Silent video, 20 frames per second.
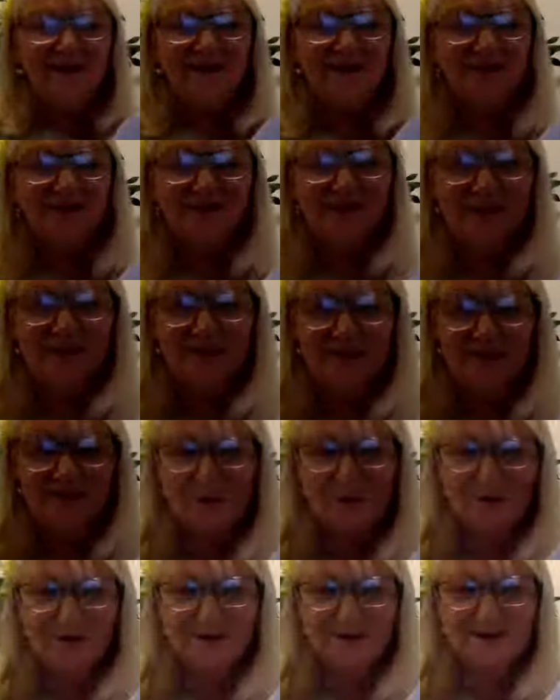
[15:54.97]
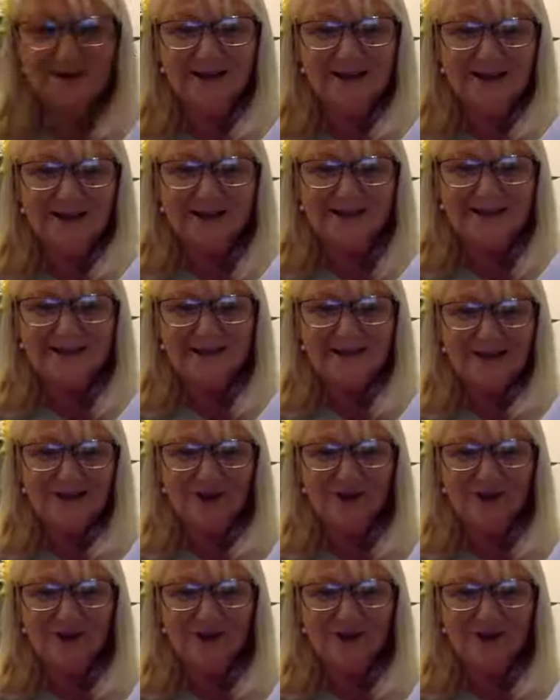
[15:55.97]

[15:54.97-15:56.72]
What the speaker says: little books that you